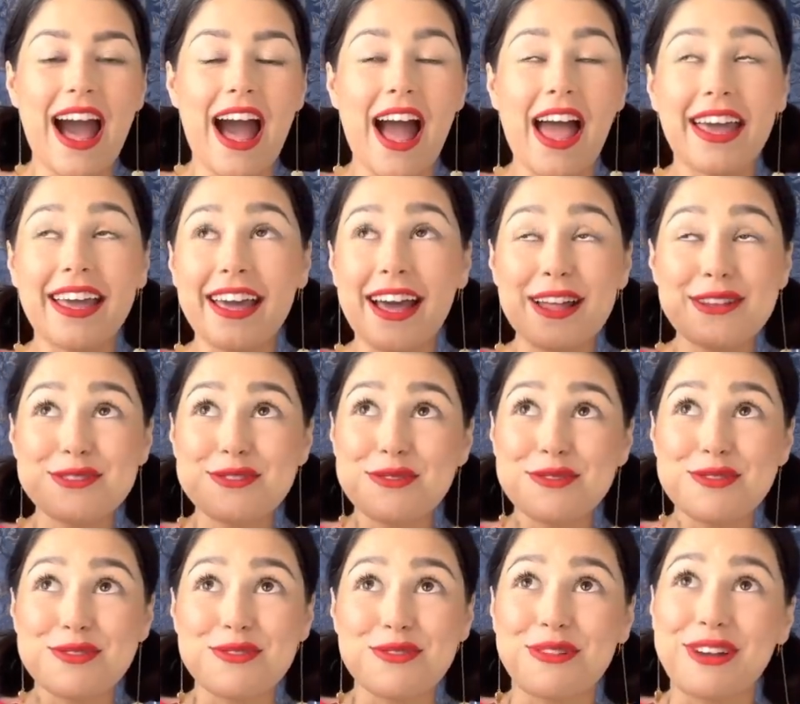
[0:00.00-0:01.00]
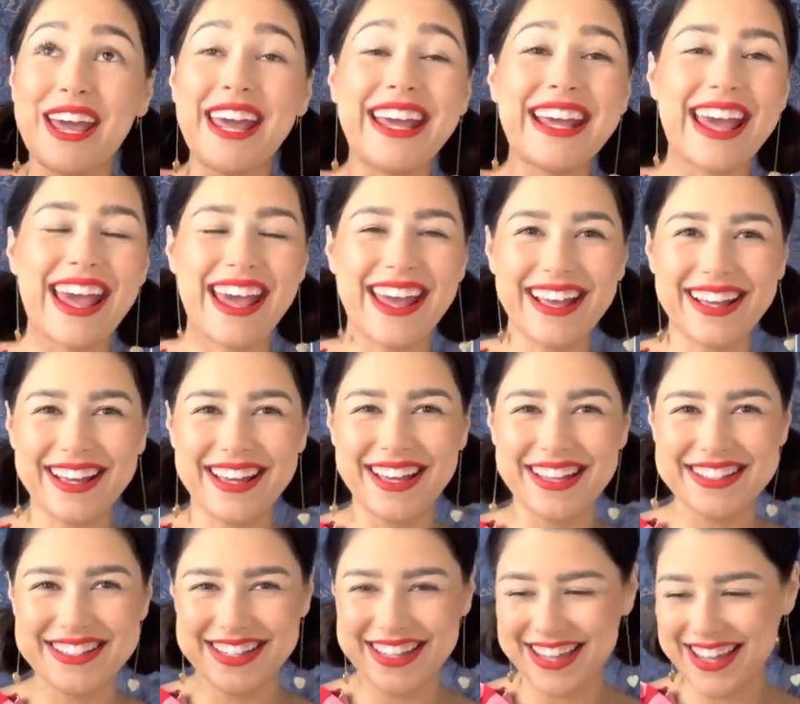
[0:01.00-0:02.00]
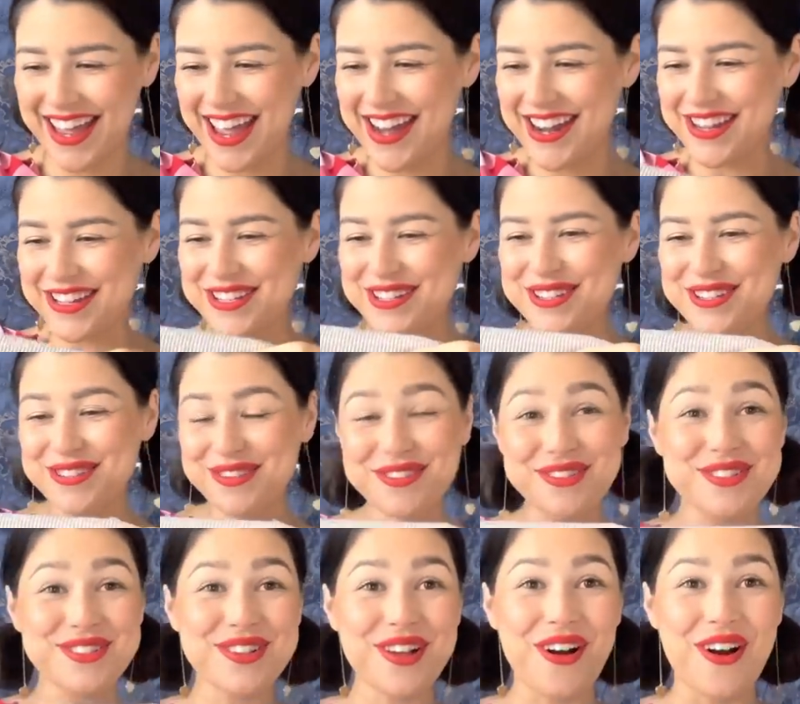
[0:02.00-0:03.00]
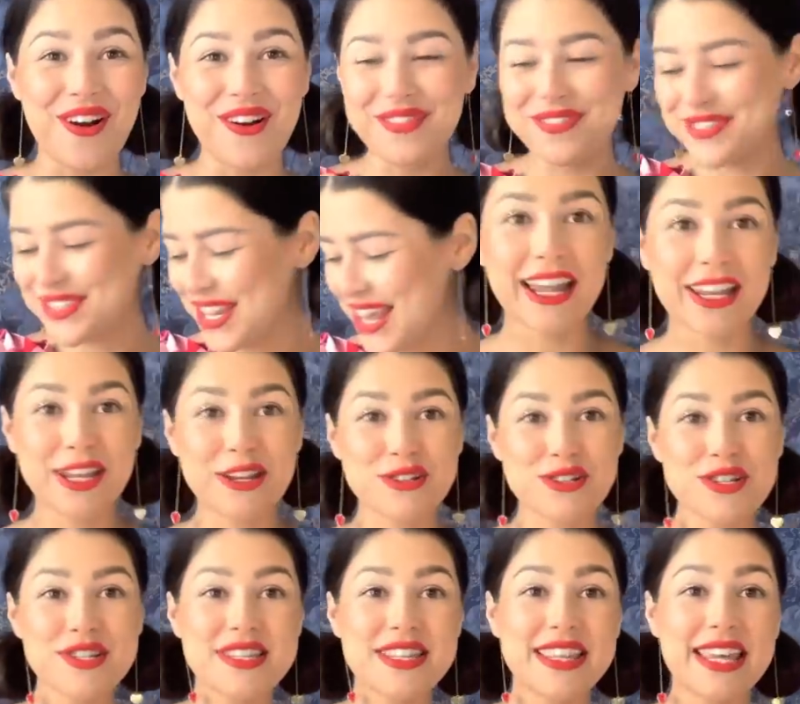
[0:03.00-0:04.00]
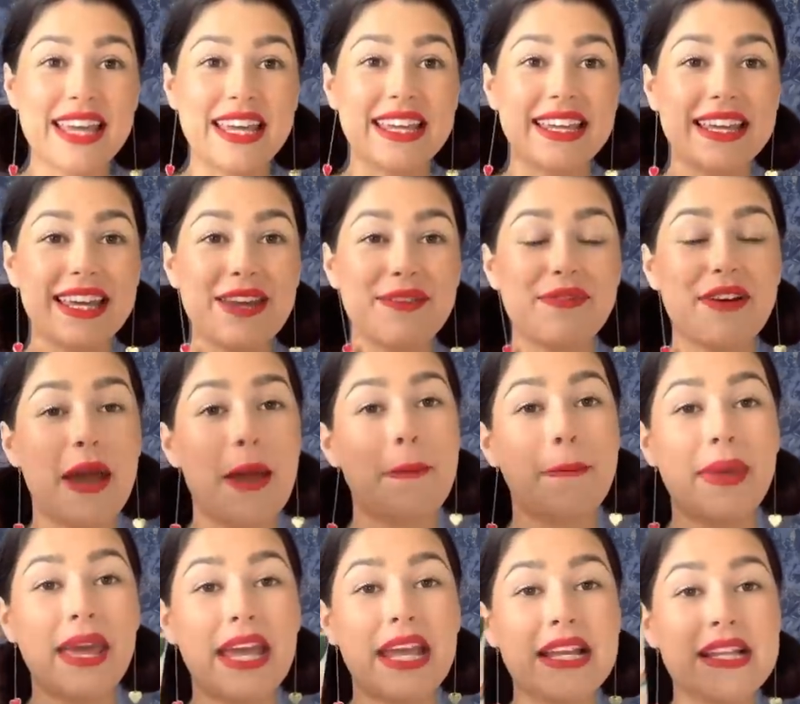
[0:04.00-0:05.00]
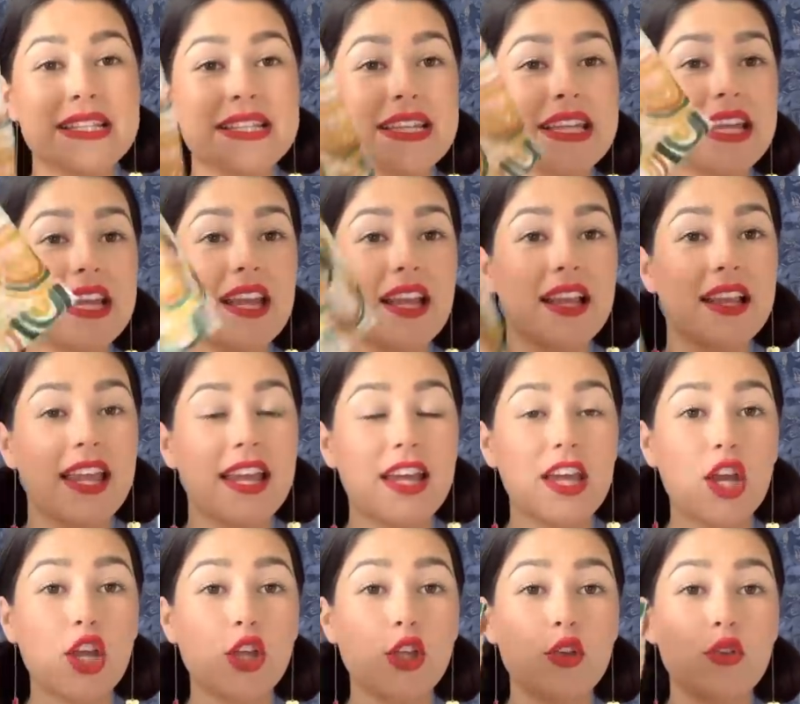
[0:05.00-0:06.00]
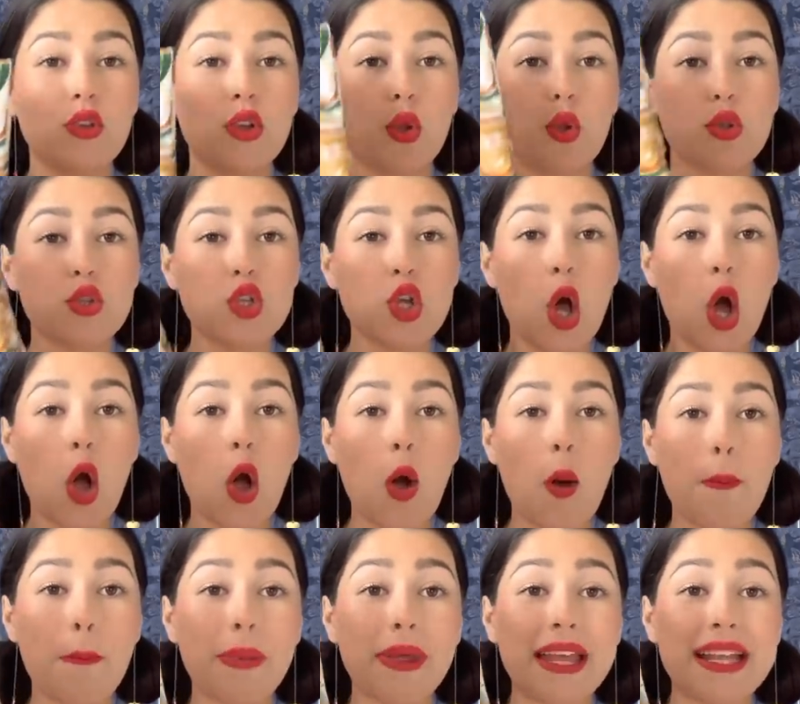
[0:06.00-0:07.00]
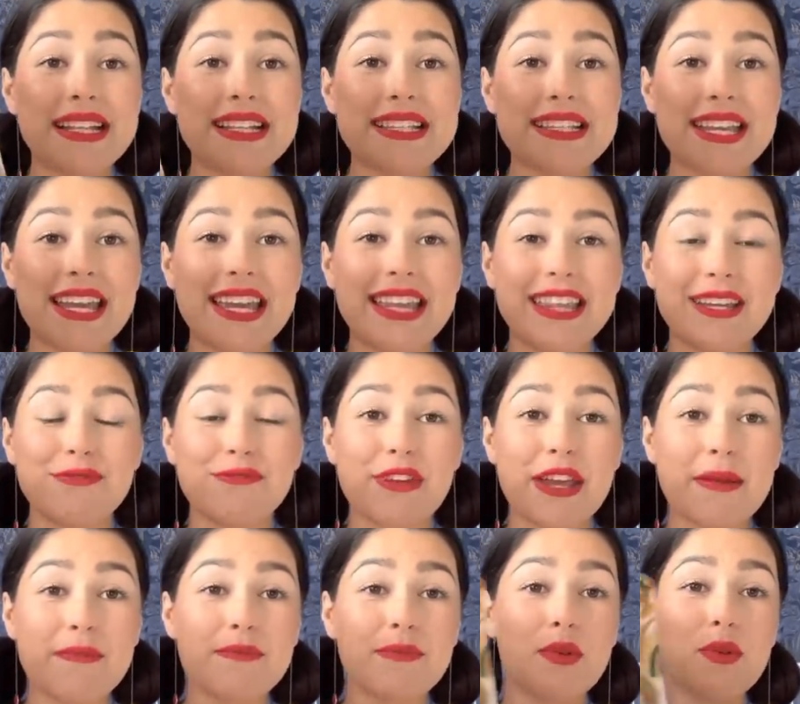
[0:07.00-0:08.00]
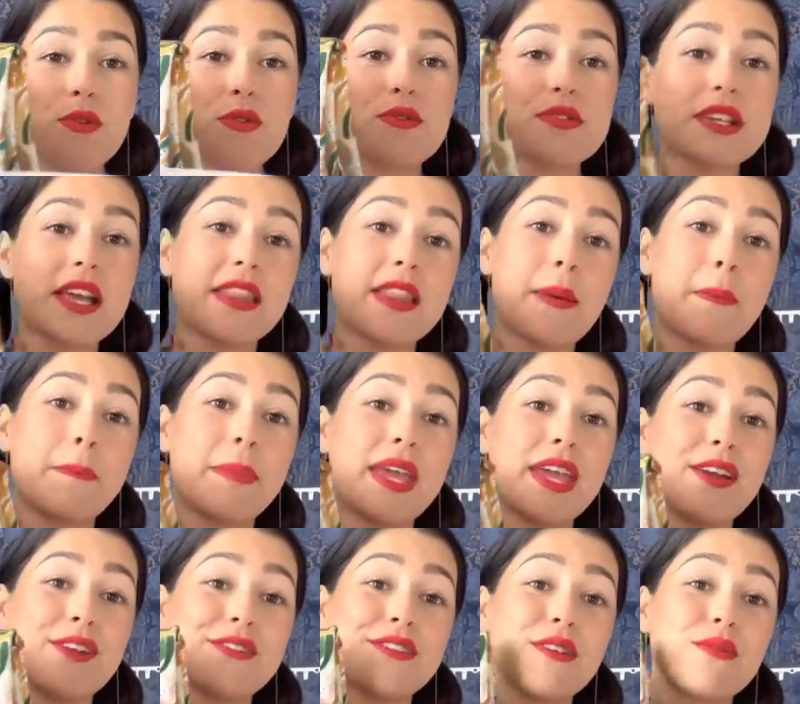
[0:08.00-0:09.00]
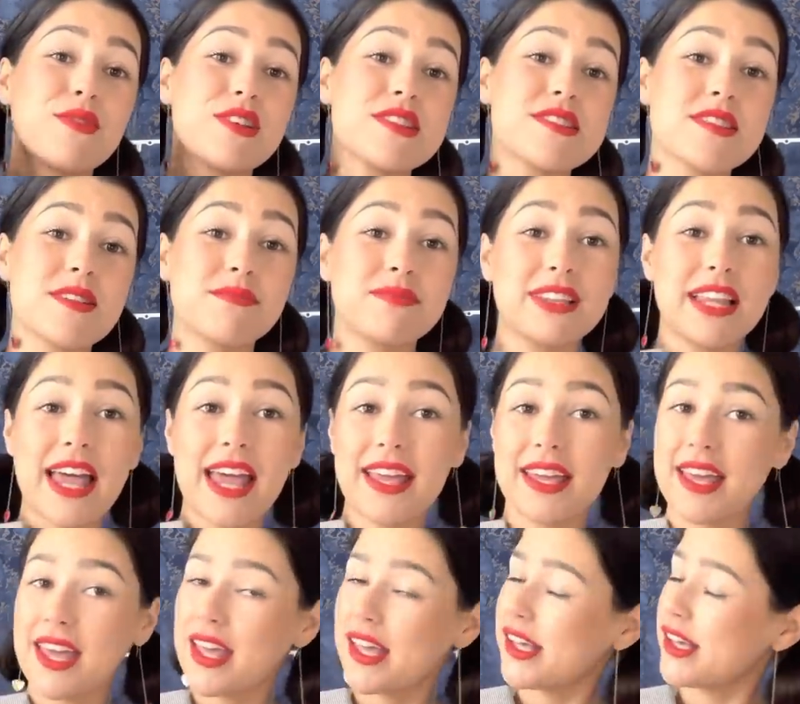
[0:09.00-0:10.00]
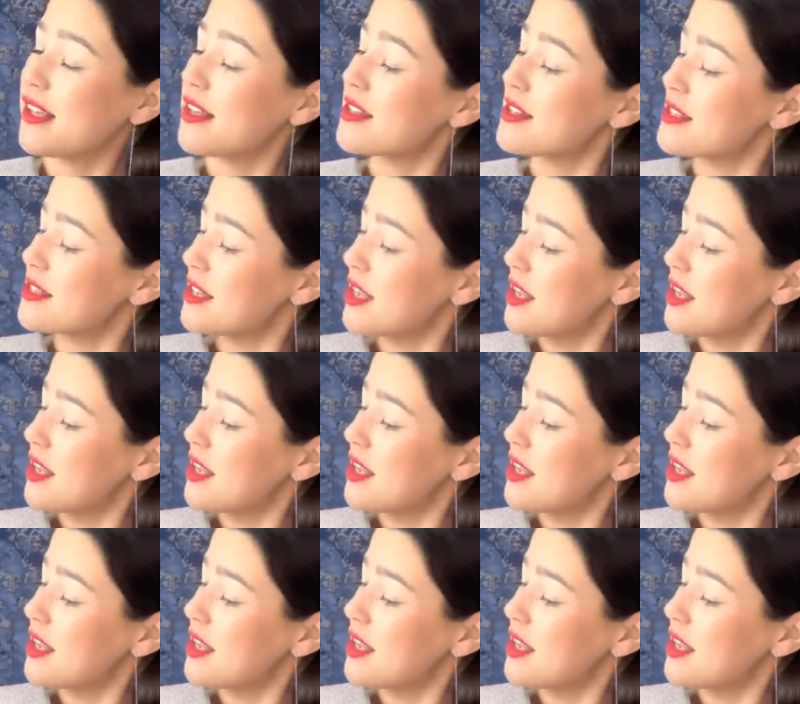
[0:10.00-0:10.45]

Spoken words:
I can't stop stroking it because again, it's so soft. And I just think if I made like a cute little top in say the rainbows and then paired it with some leggings,